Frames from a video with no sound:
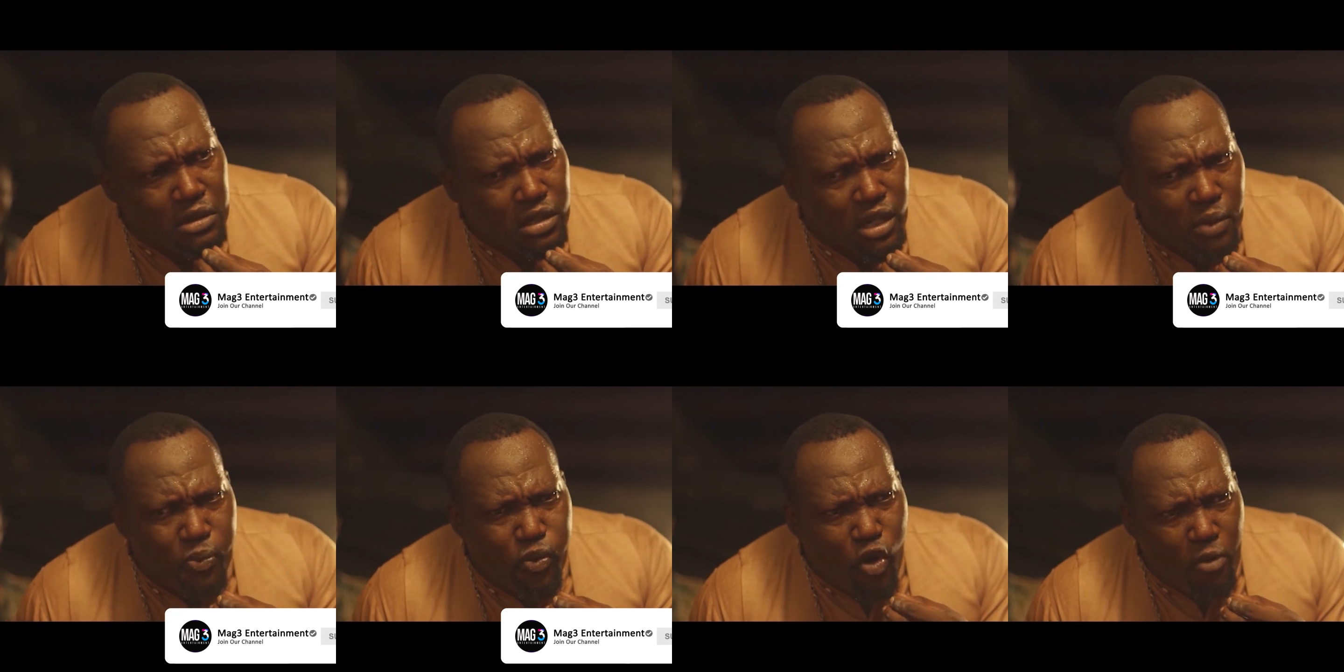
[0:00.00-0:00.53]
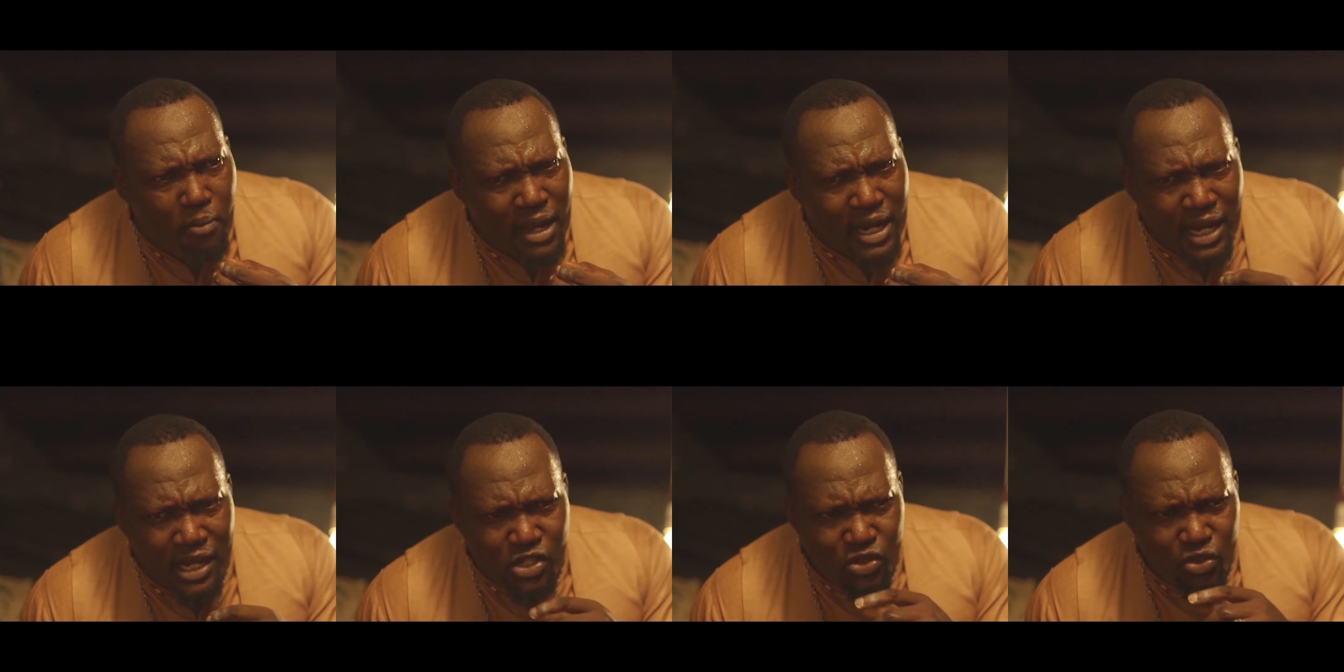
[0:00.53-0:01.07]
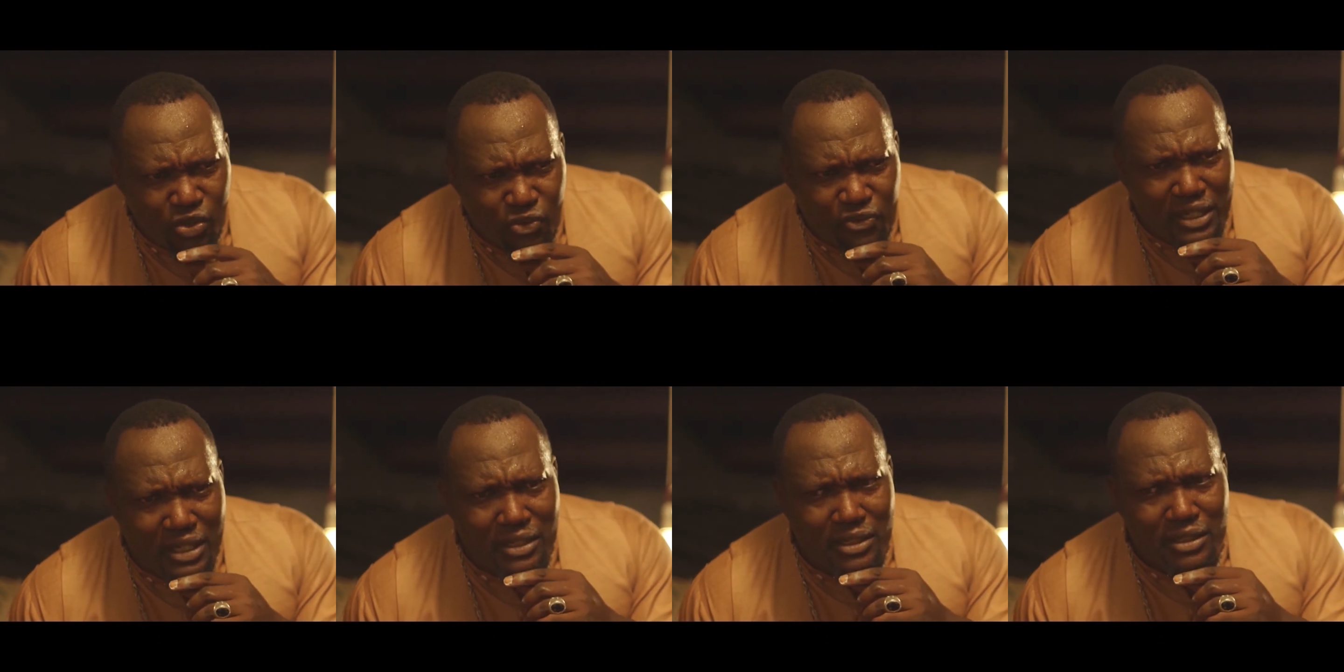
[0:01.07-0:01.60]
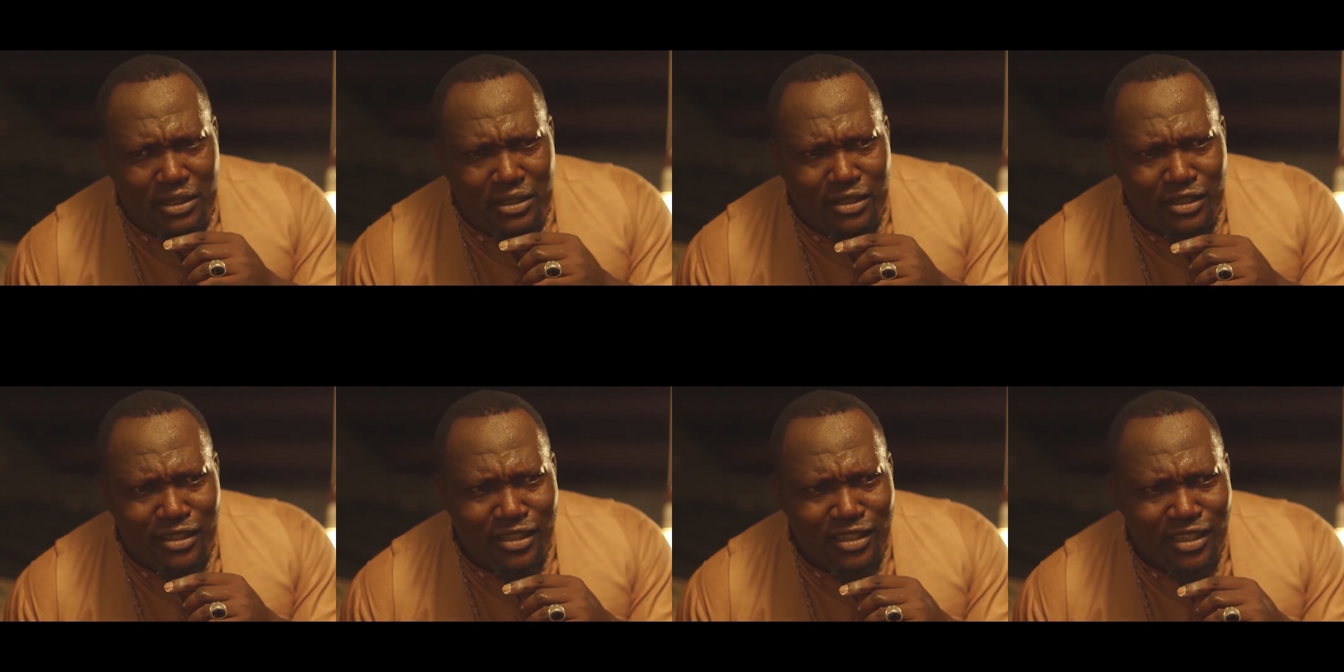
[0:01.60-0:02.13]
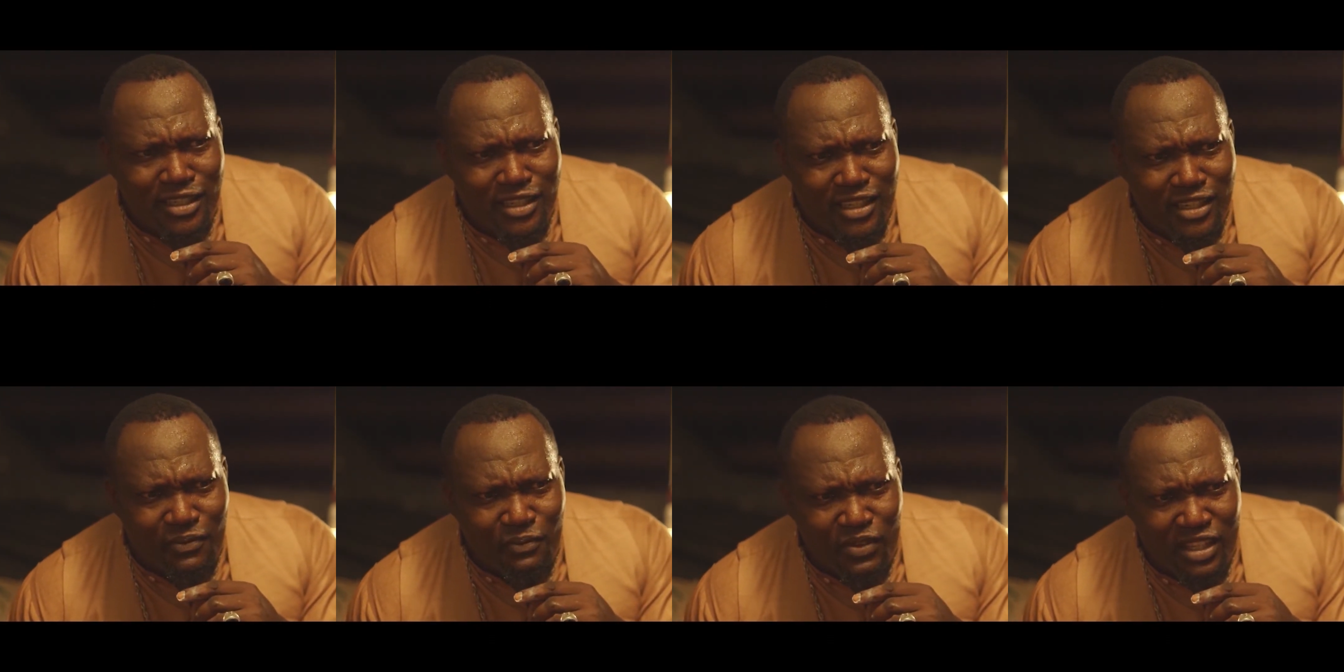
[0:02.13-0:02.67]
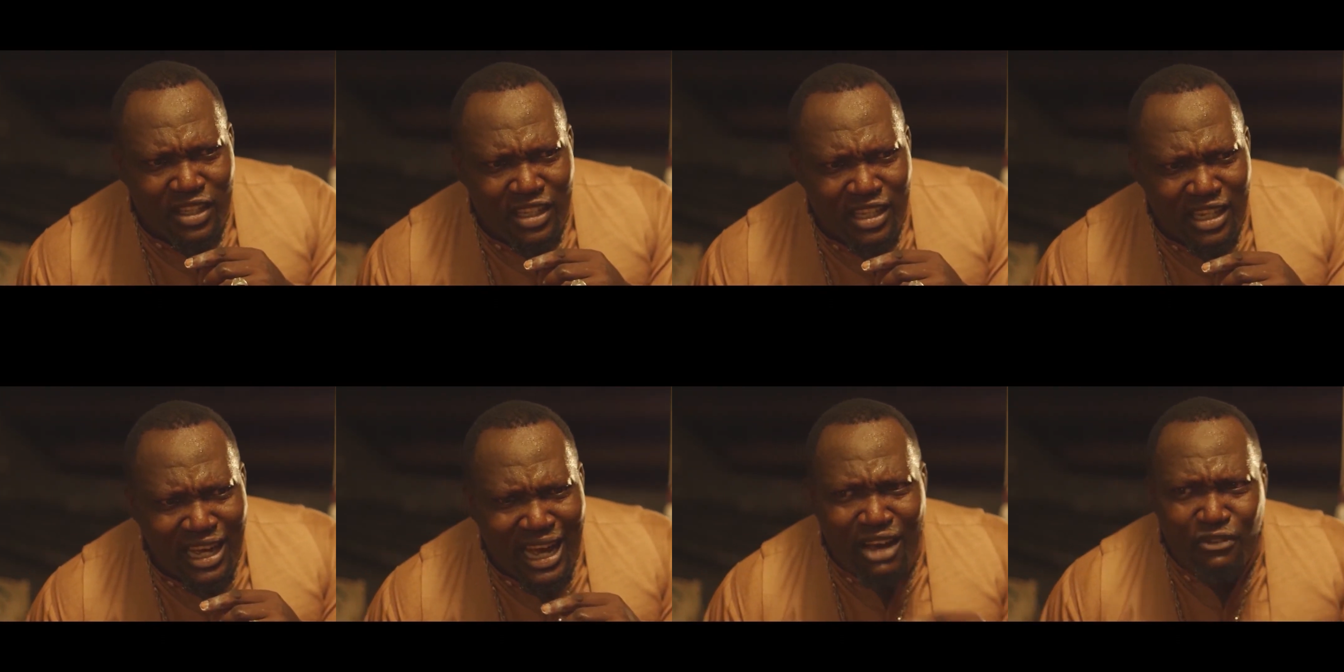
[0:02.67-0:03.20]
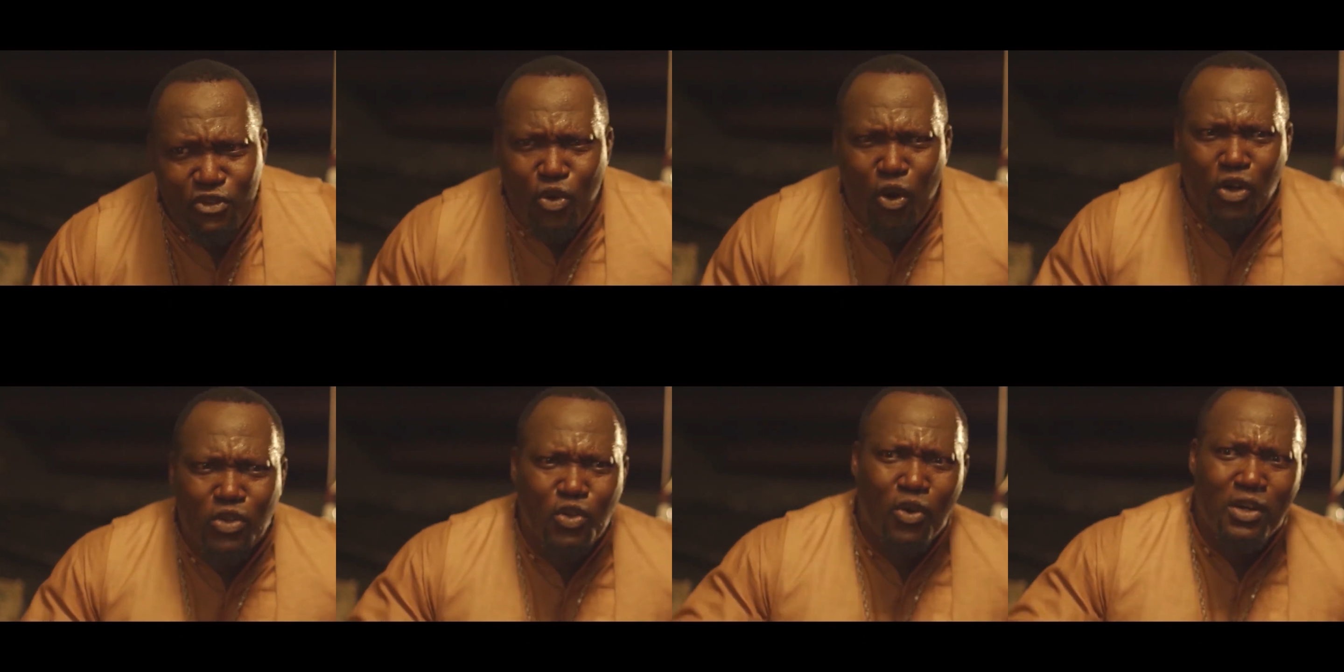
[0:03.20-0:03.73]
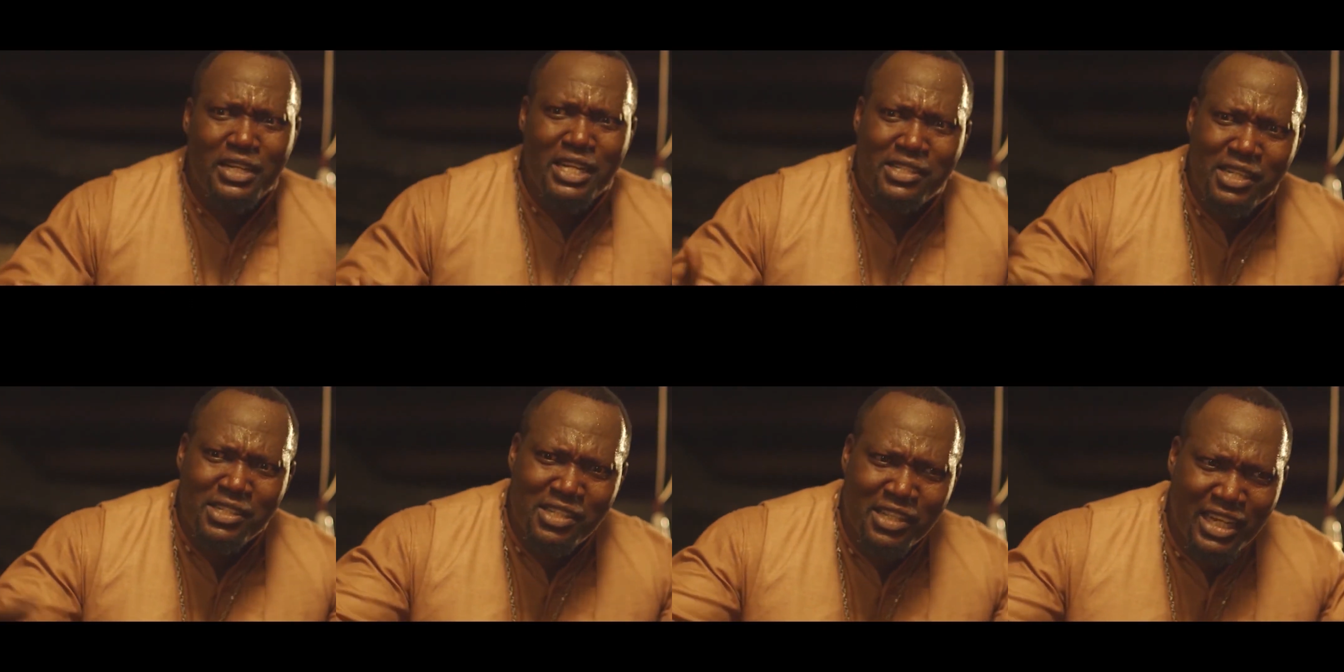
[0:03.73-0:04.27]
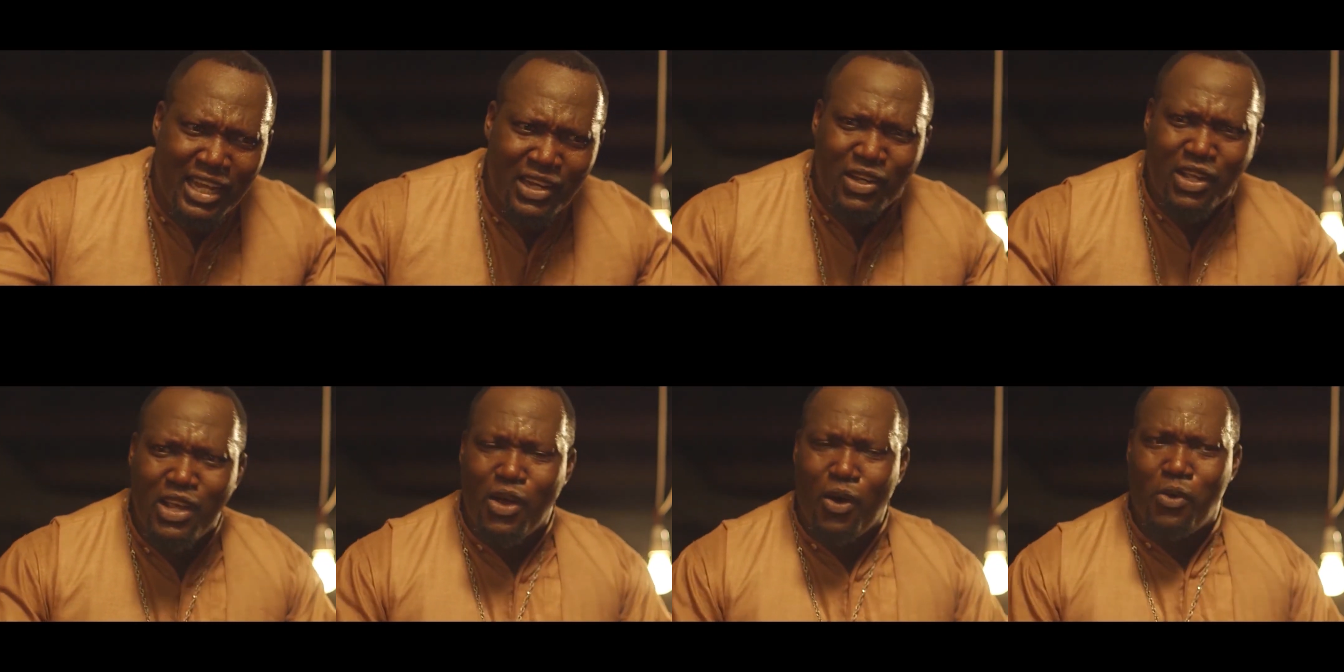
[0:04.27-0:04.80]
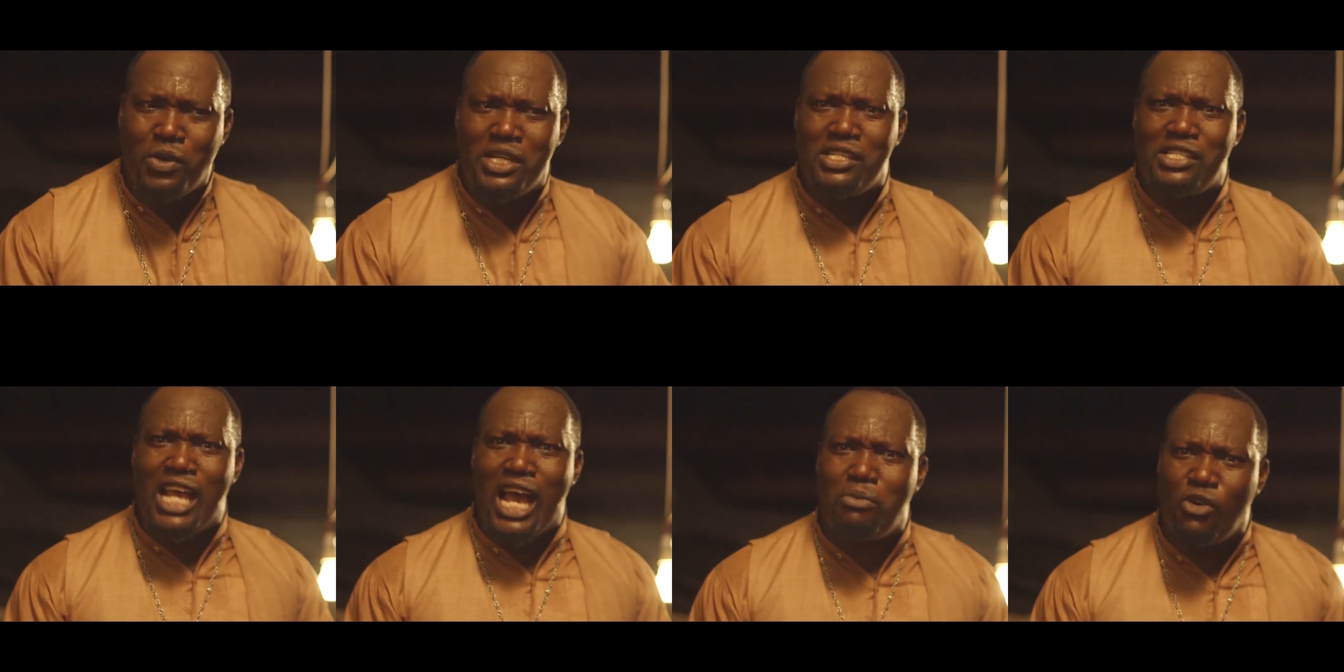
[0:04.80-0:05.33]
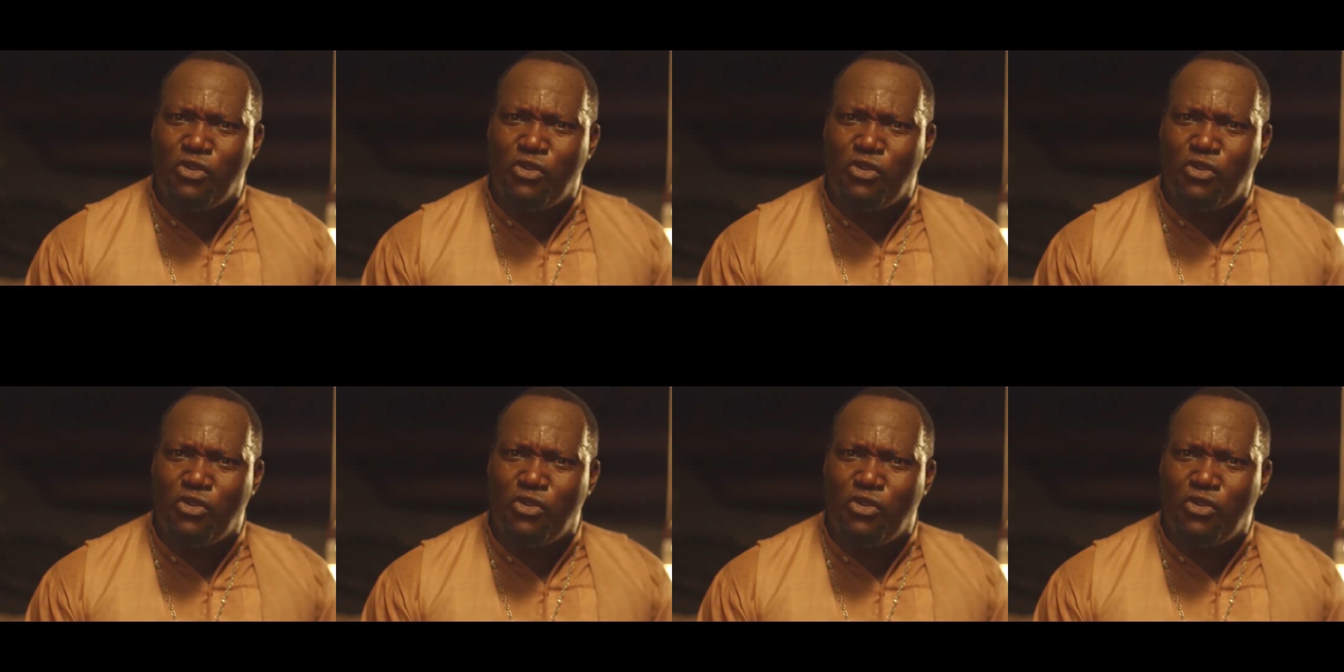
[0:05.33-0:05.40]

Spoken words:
the poor man has no friend. I've got unnecessary and undesirable